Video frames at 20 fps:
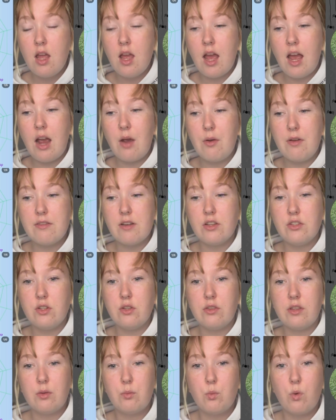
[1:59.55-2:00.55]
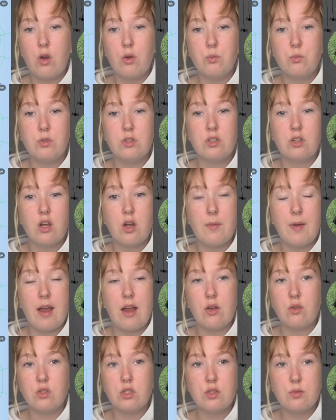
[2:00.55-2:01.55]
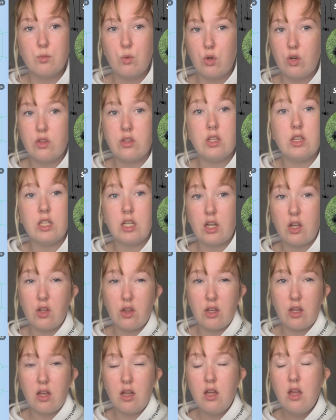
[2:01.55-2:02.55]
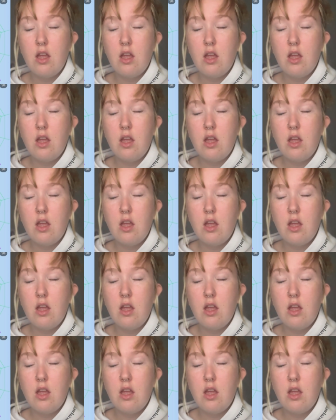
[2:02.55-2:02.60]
However, I do think one will come out smaller than the other.